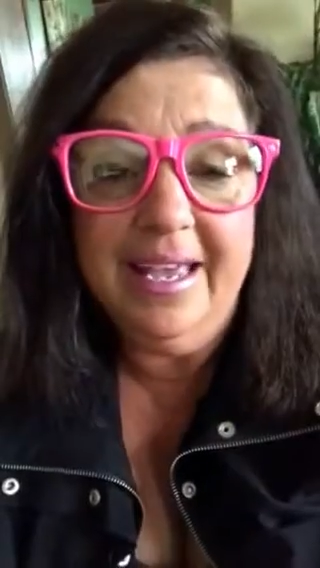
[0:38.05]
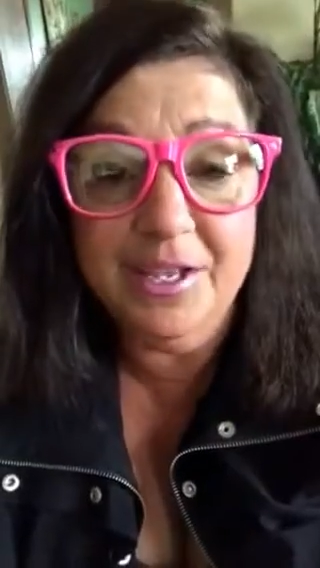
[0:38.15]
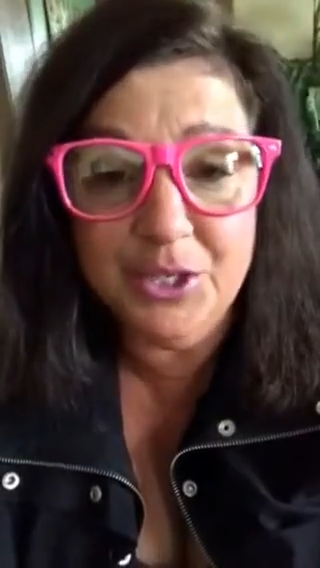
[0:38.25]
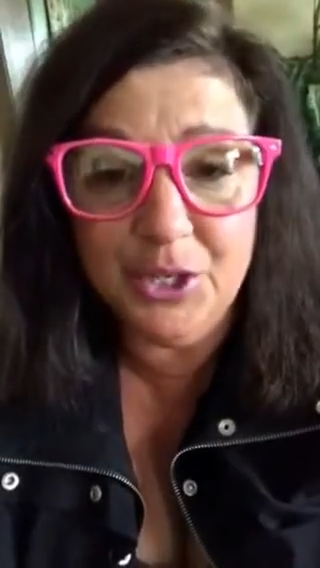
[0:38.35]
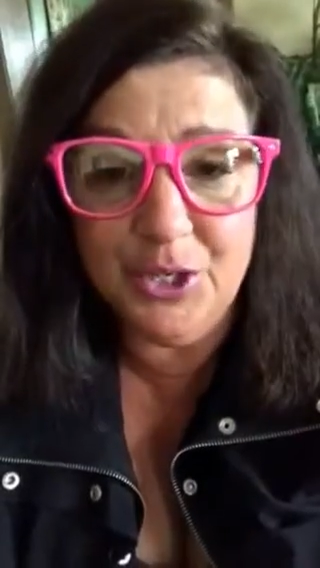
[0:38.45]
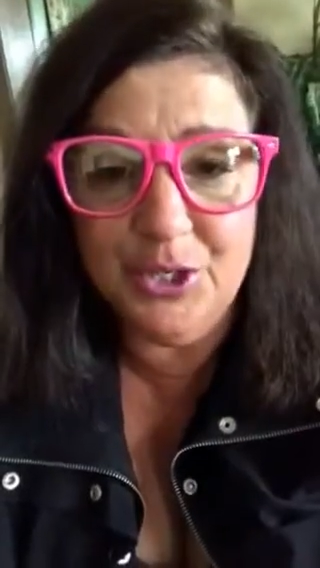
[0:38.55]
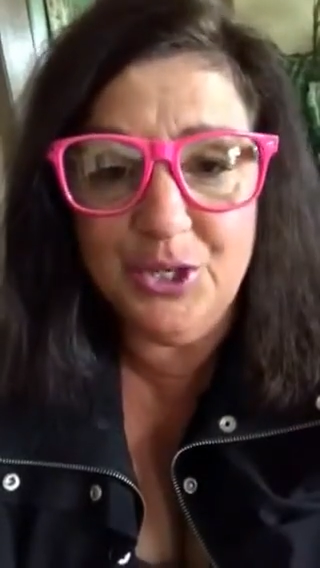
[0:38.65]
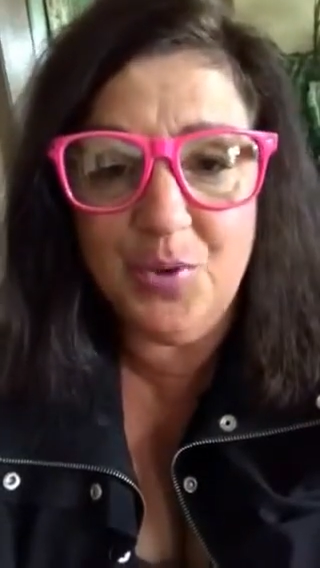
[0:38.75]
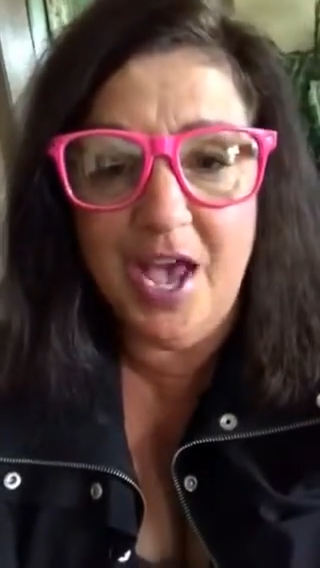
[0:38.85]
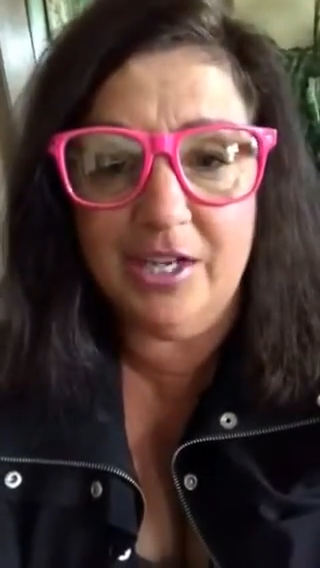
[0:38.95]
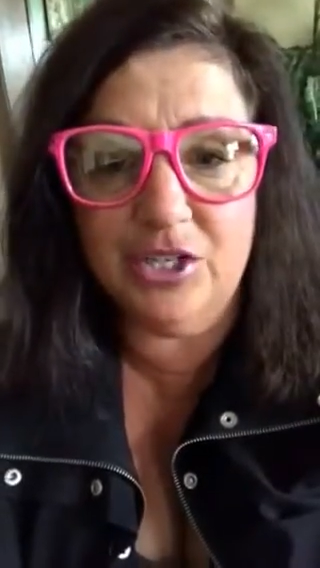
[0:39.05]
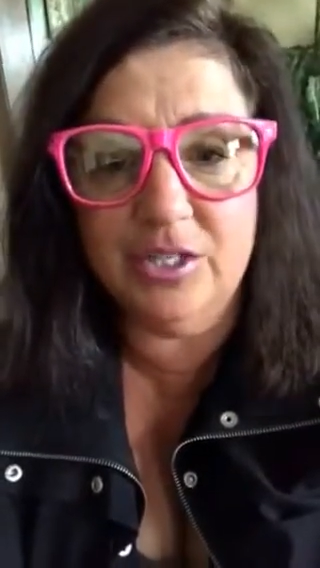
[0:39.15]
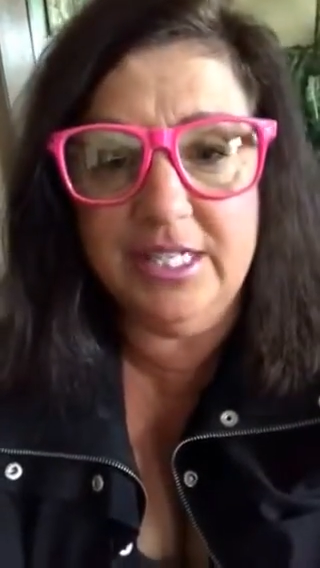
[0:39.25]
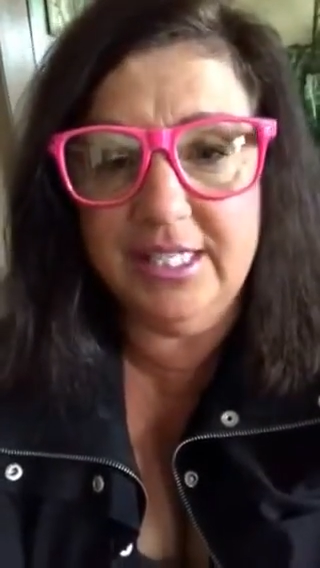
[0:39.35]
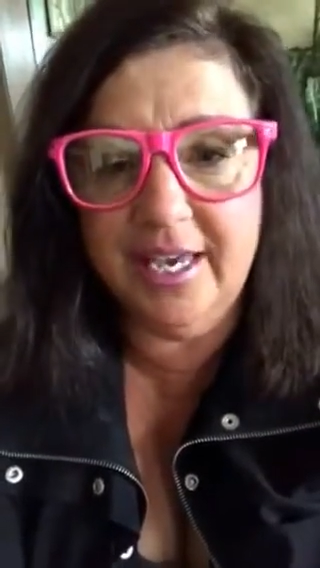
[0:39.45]
interns who
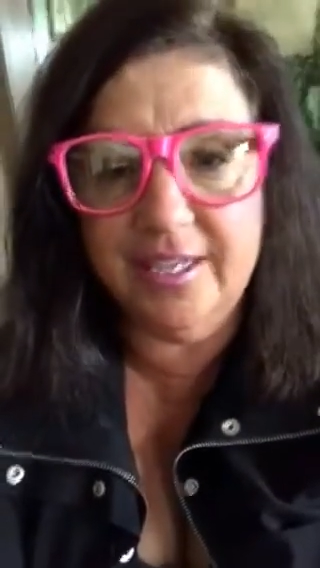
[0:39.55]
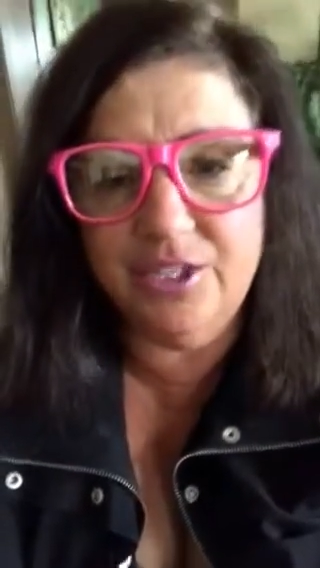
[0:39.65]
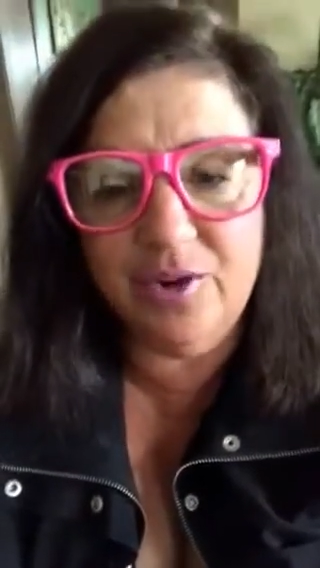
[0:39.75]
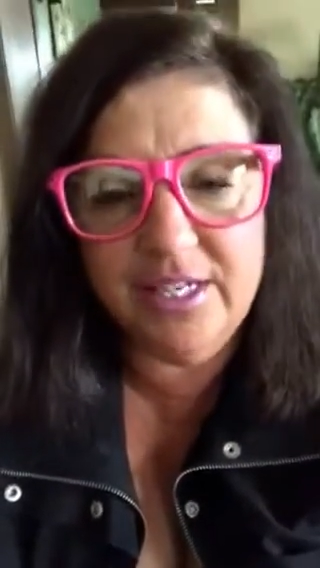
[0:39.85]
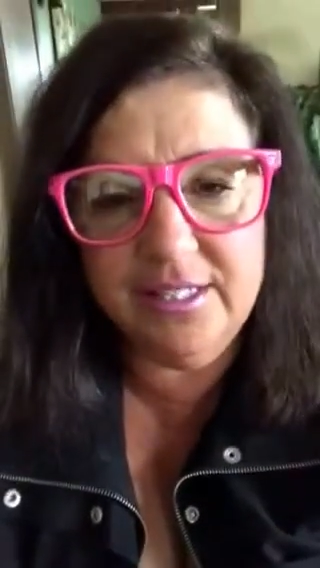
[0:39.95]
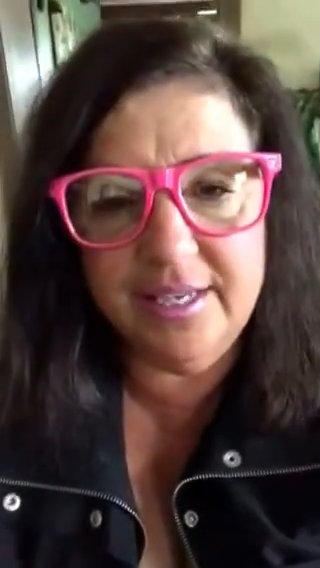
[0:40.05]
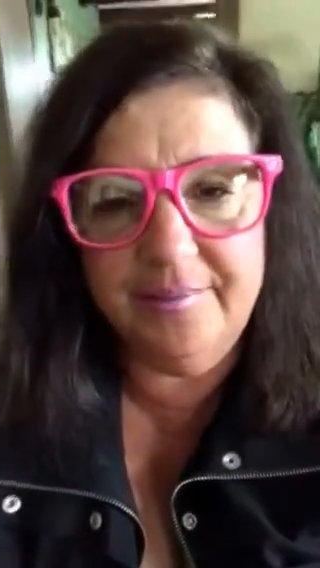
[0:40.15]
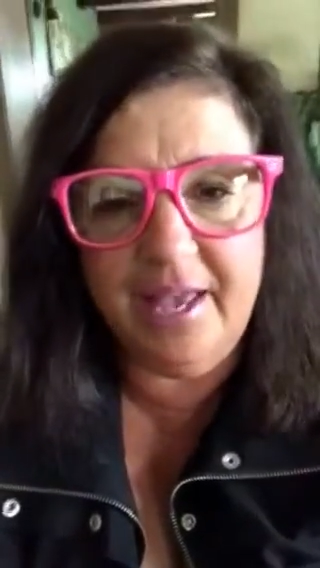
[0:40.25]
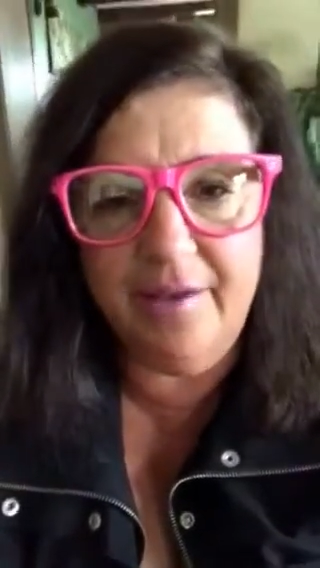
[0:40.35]
actually said, Tracy,